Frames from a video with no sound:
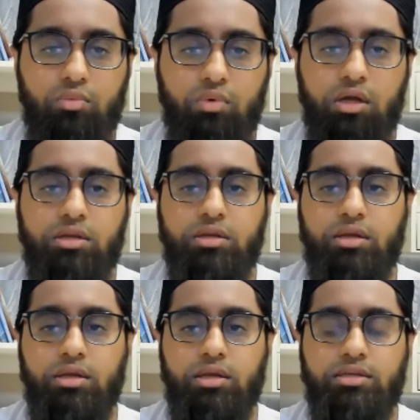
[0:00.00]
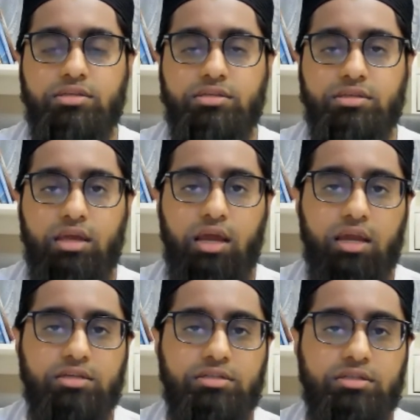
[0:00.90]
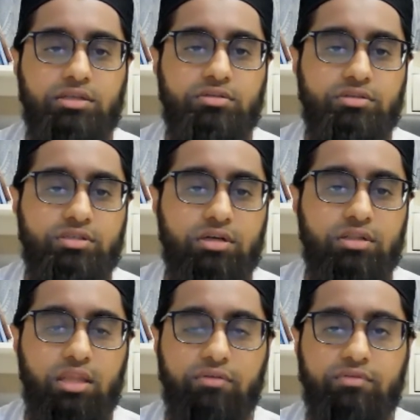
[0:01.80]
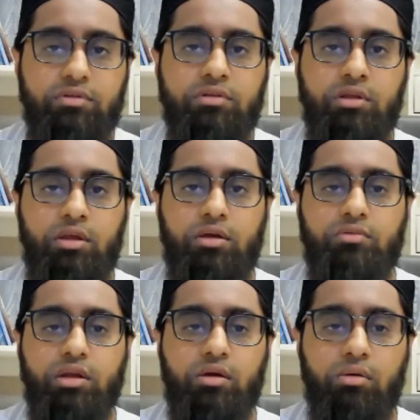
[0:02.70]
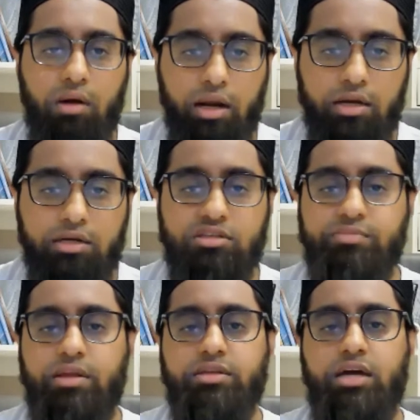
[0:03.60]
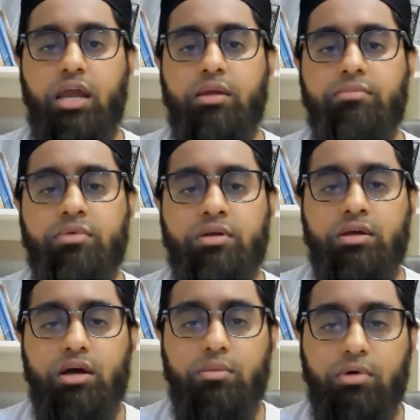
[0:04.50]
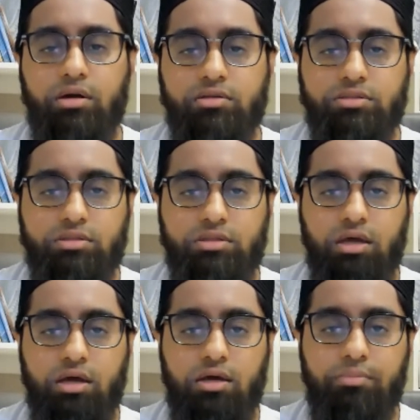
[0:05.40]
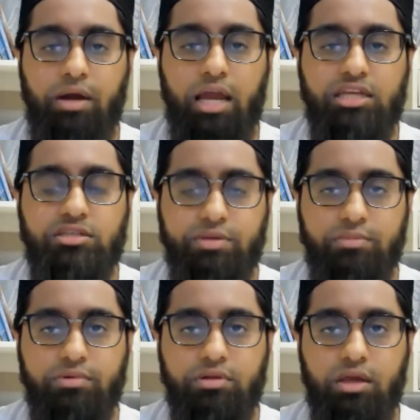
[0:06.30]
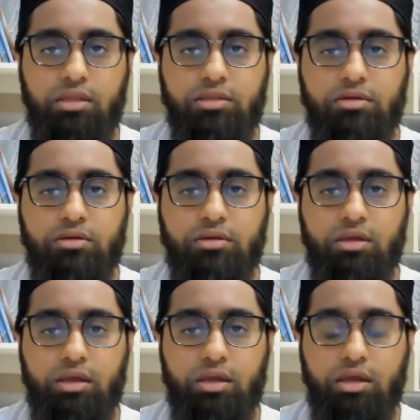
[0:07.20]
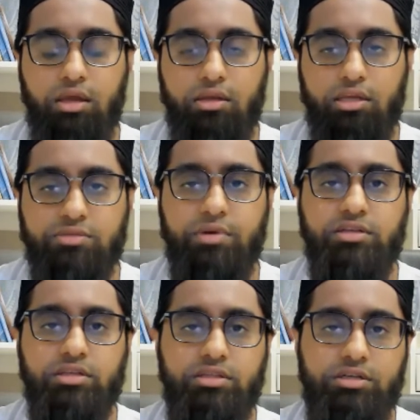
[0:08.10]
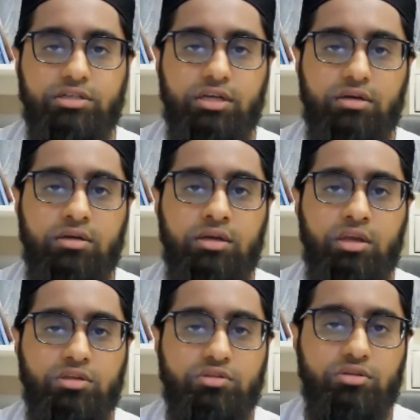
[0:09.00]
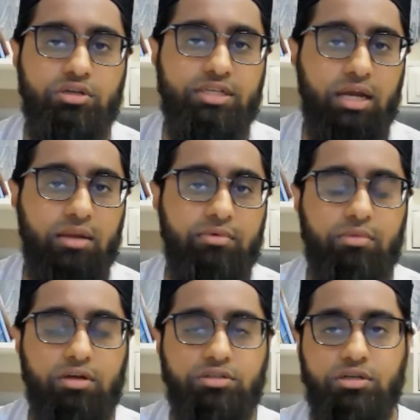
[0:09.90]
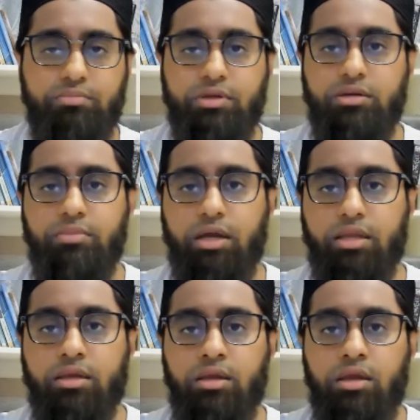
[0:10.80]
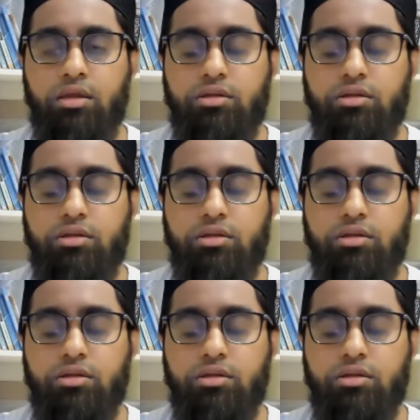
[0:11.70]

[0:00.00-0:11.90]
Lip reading: one is actually to a certain level required to spend time amongst pious people and especially their sheikh. So your time amongst your pir bhai,